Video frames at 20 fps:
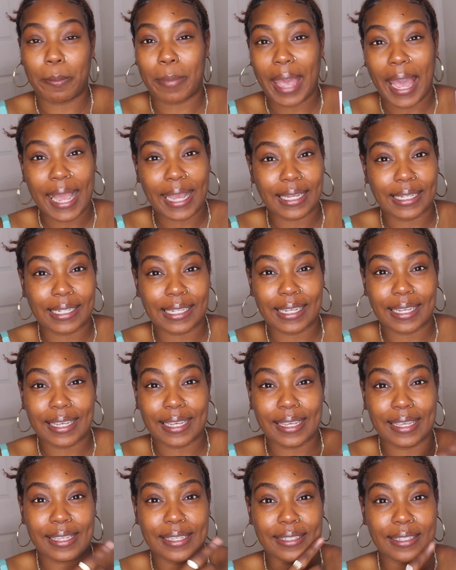
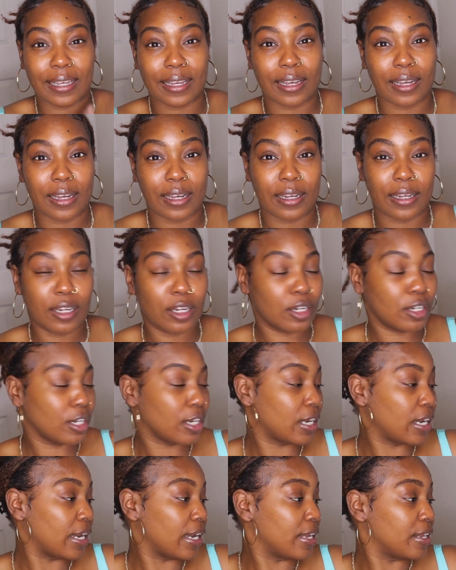Backless,
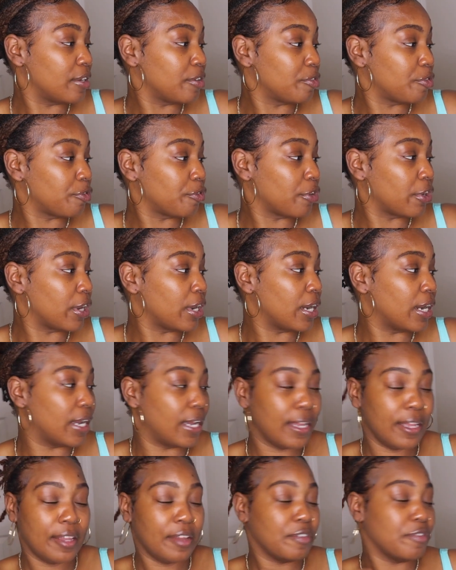uh, cut in the
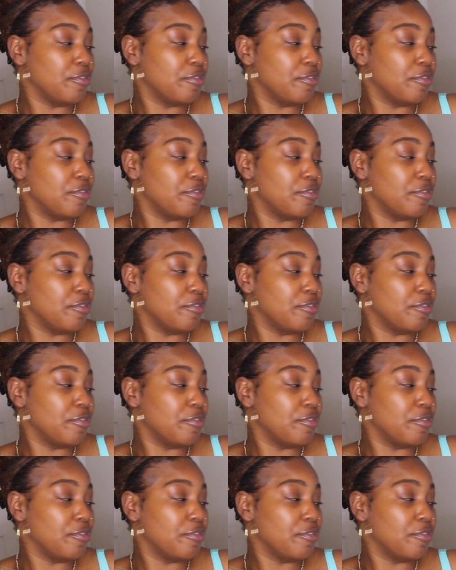front,